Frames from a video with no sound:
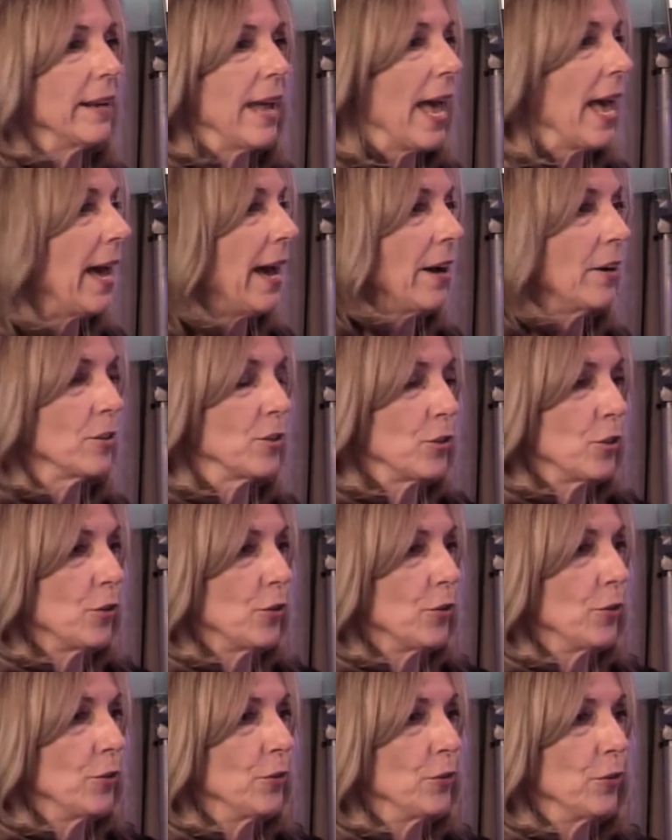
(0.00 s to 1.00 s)
out how
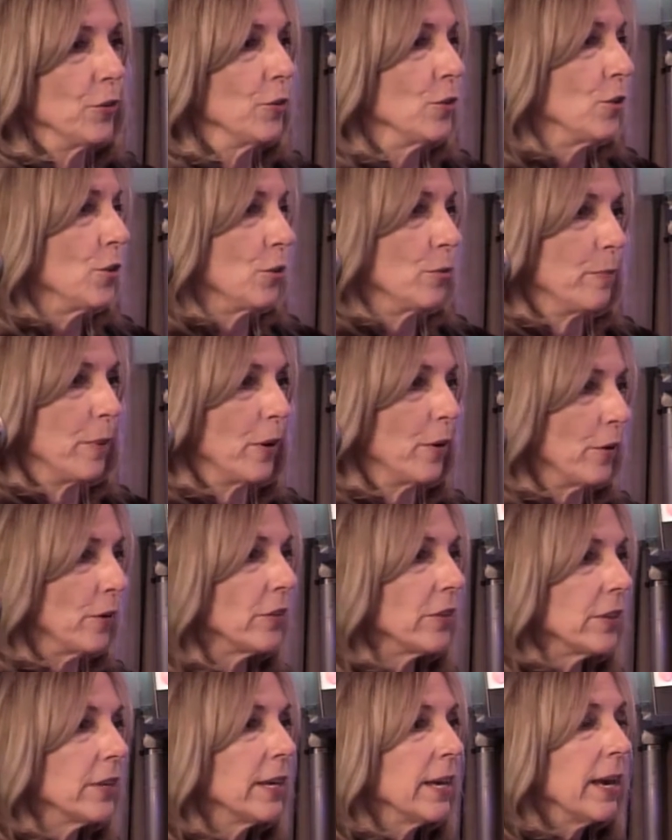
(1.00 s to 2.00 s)
to do
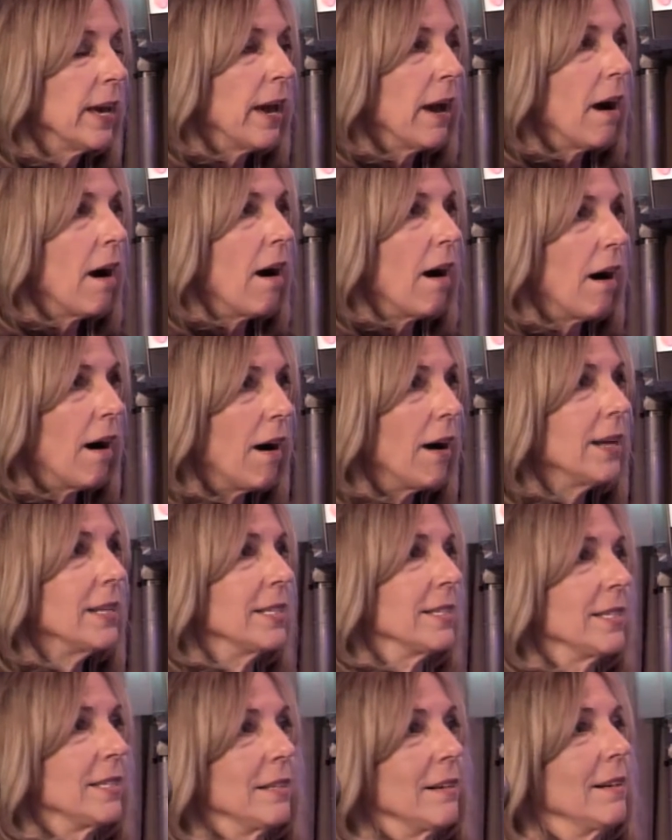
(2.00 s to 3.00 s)
both.
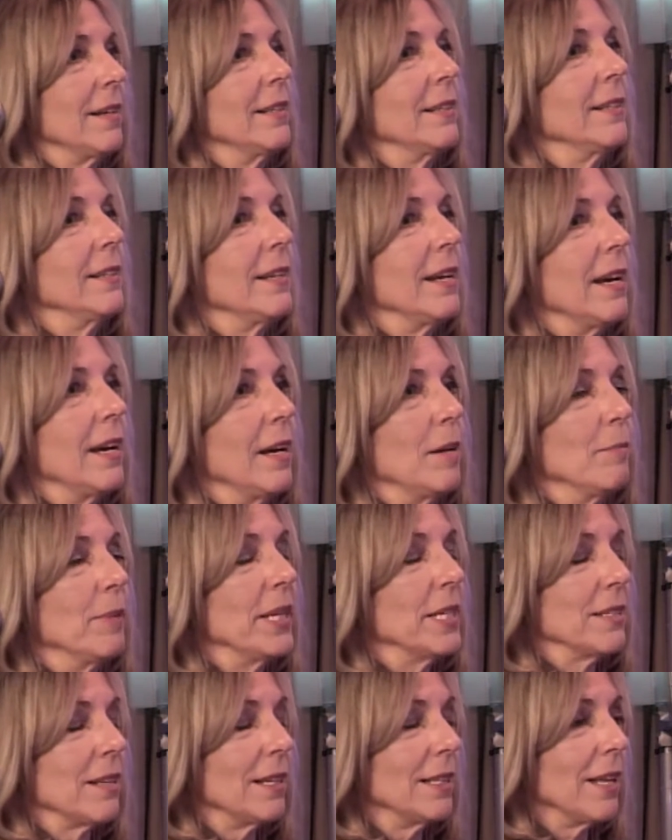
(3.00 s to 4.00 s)
I decided um,
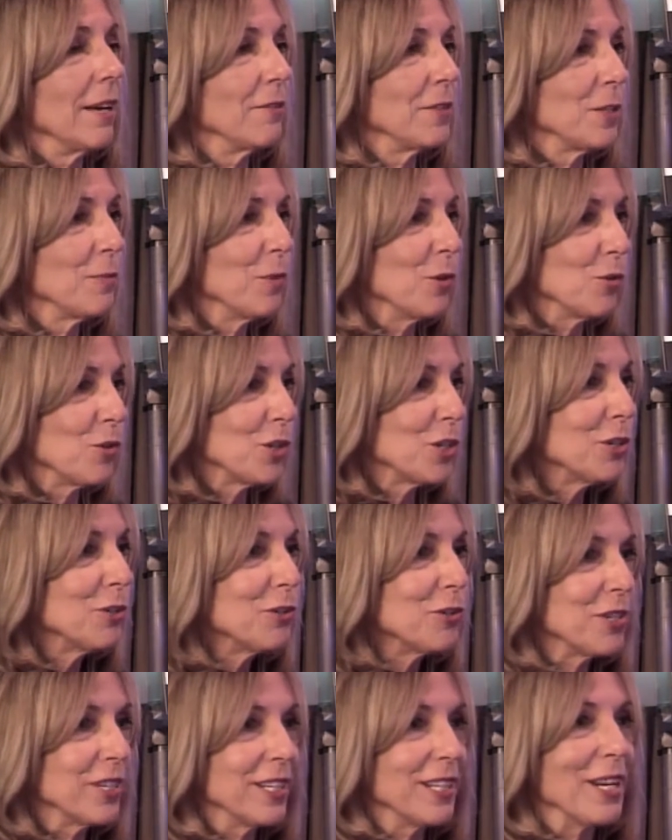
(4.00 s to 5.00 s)
because I love small
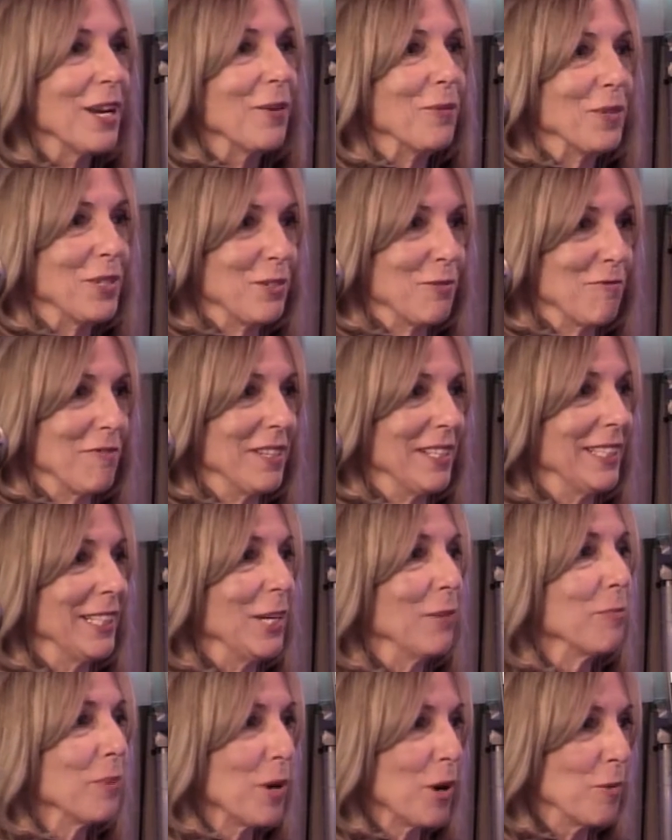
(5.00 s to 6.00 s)
children, it was
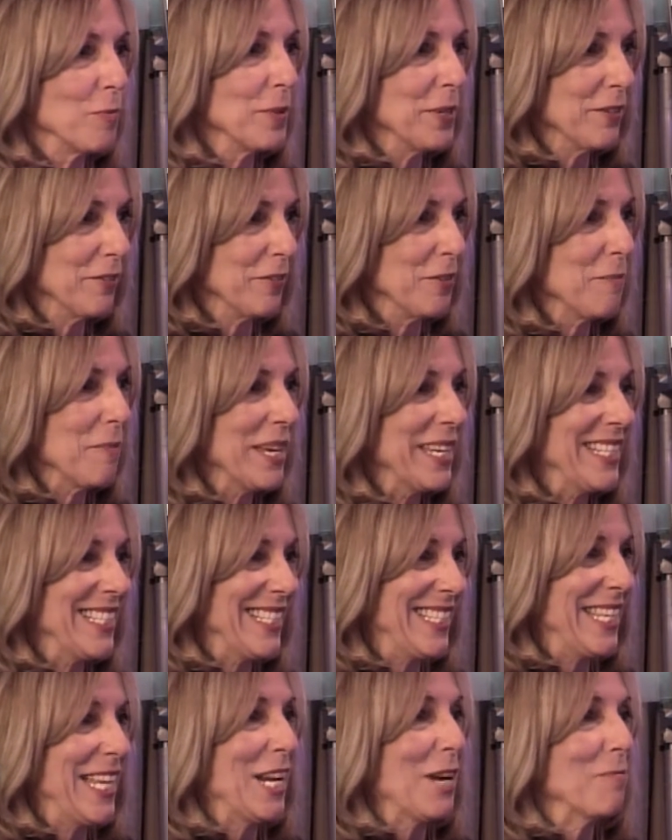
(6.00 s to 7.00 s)
really appropriate for me
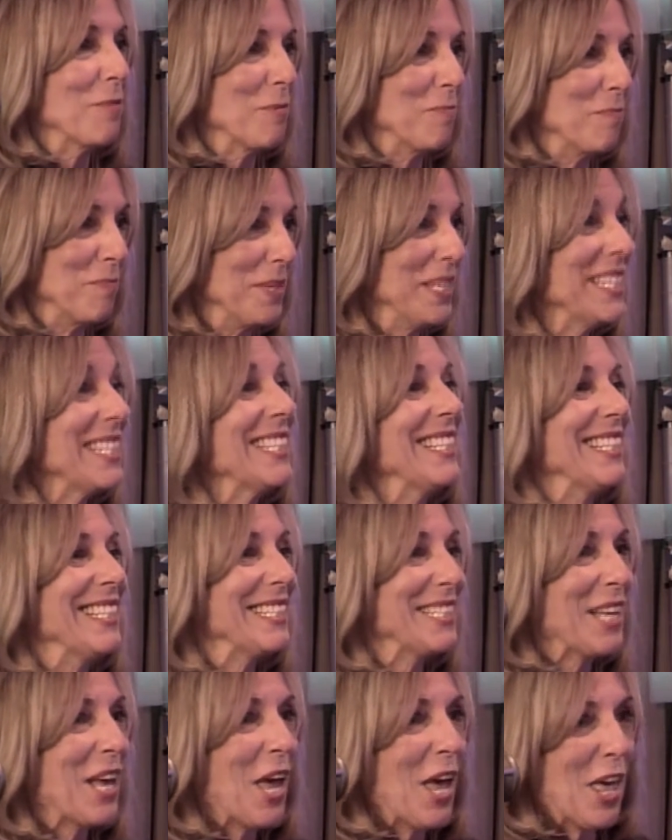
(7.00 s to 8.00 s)
to set up a
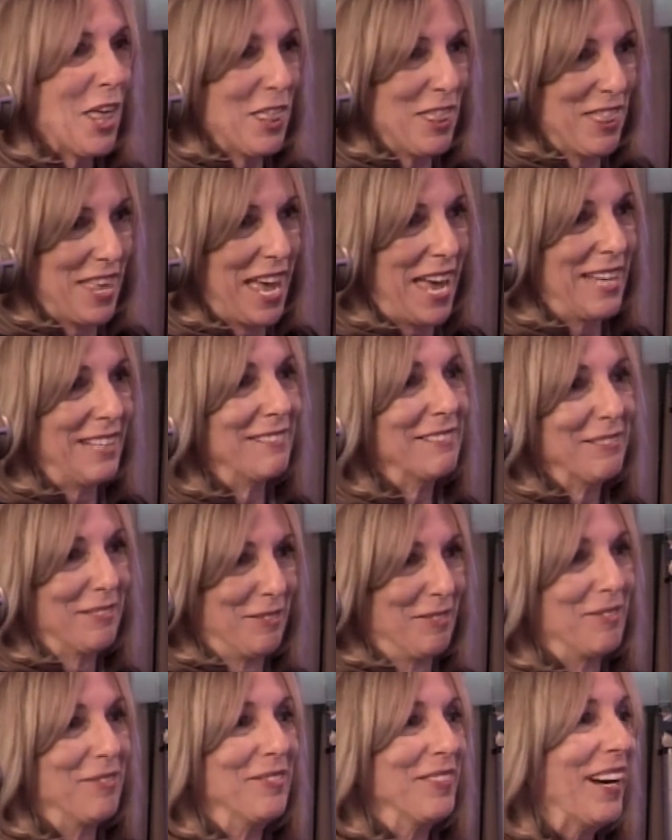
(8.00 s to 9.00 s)
business that
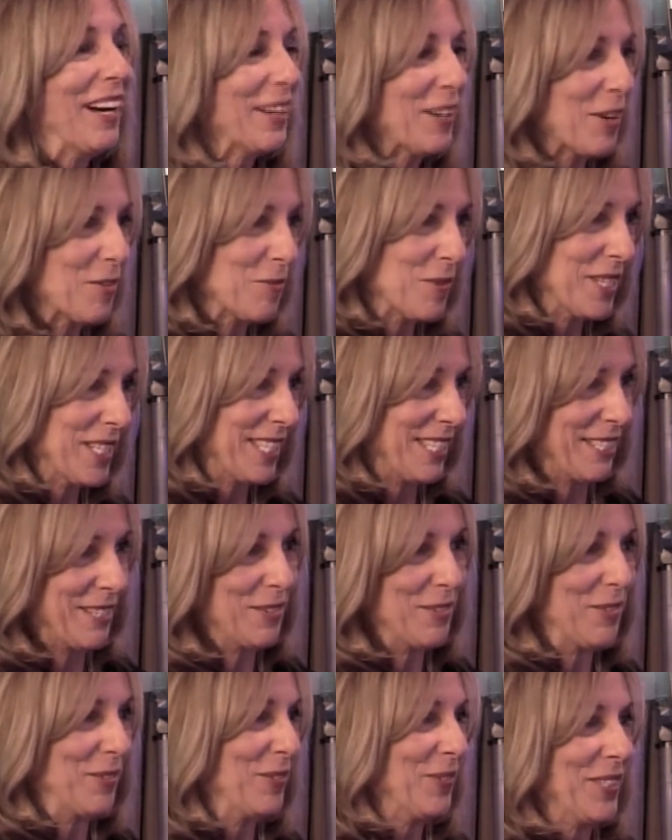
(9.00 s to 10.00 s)
oh. was
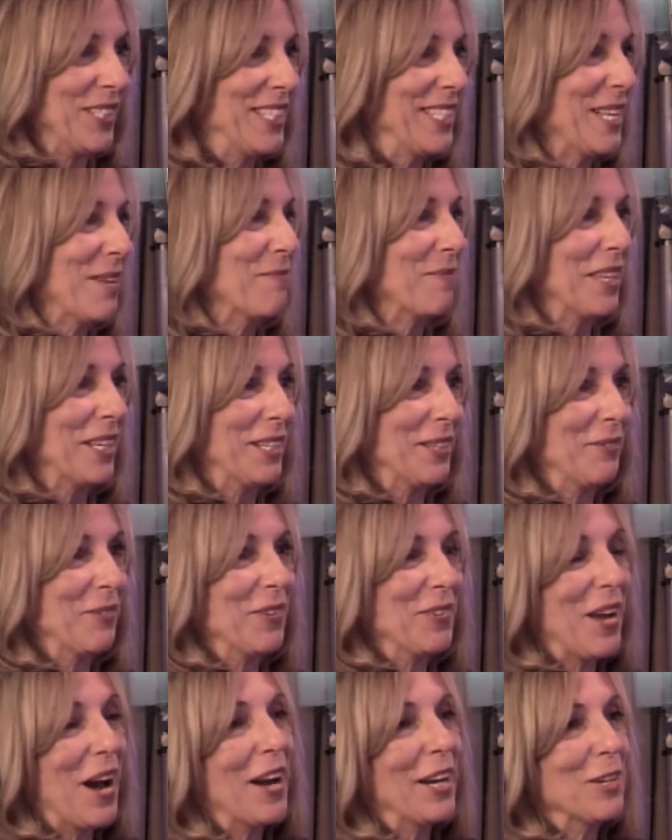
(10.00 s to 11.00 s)
was
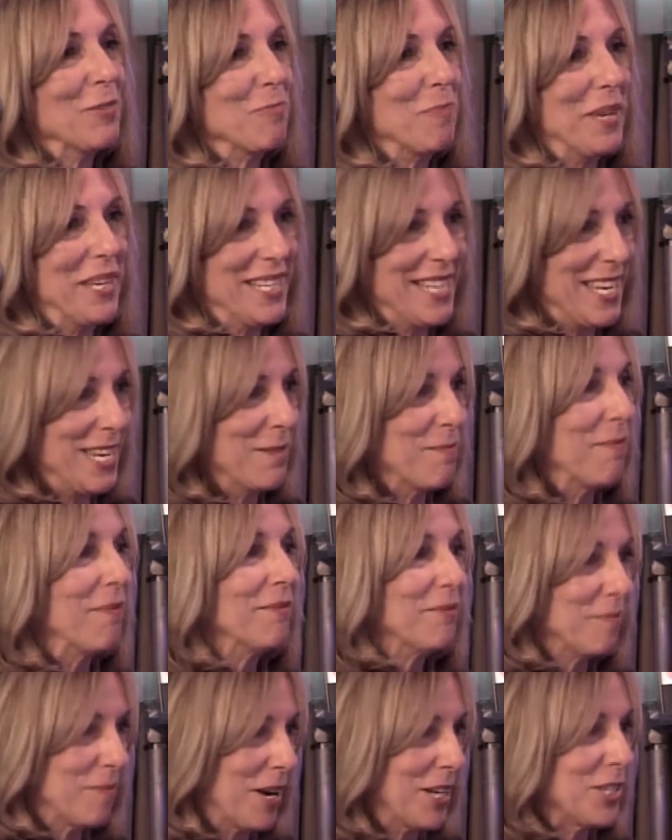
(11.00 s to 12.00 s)
something I could be near
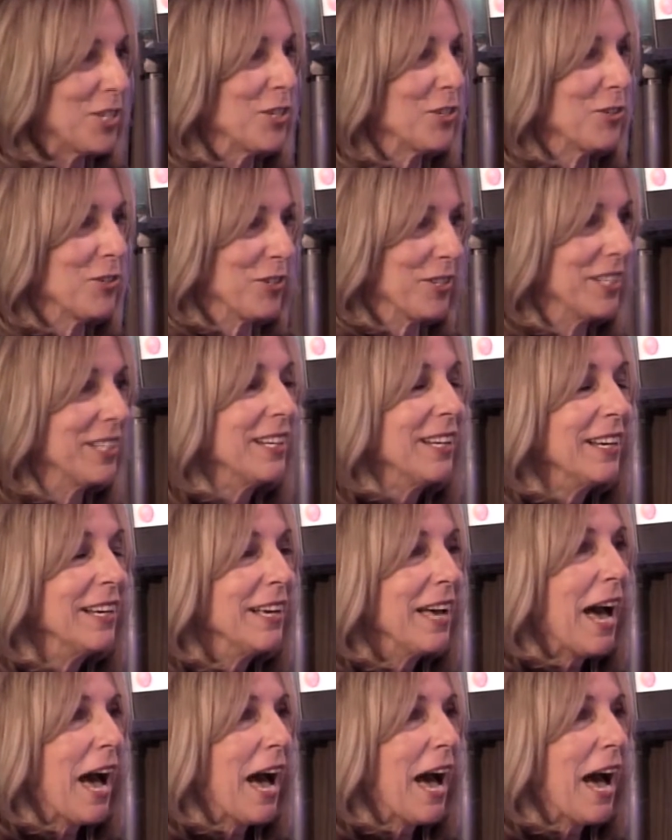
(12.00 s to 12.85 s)
my children.